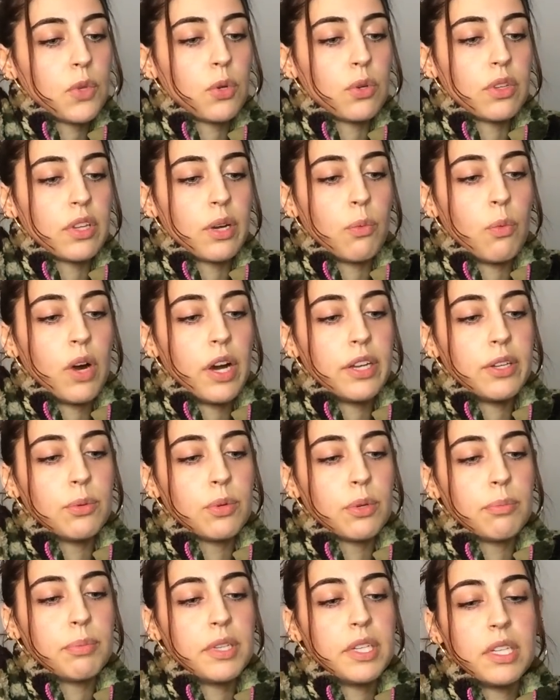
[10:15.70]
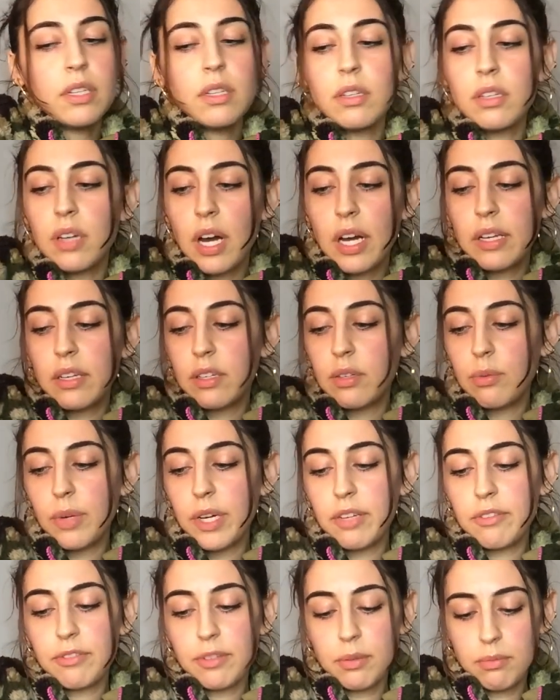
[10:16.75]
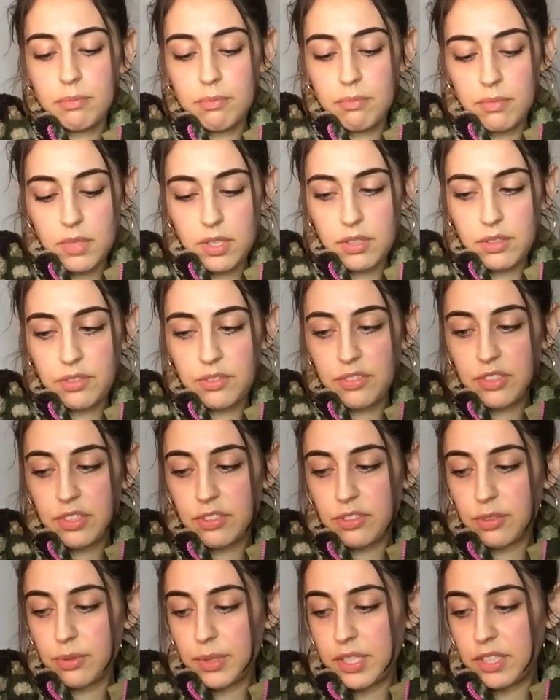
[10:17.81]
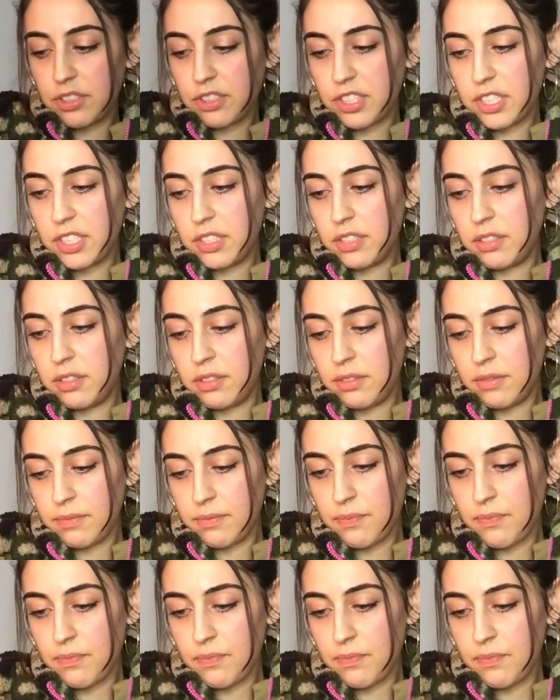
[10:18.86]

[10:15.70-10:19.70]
or like why you were being guided away from a situation.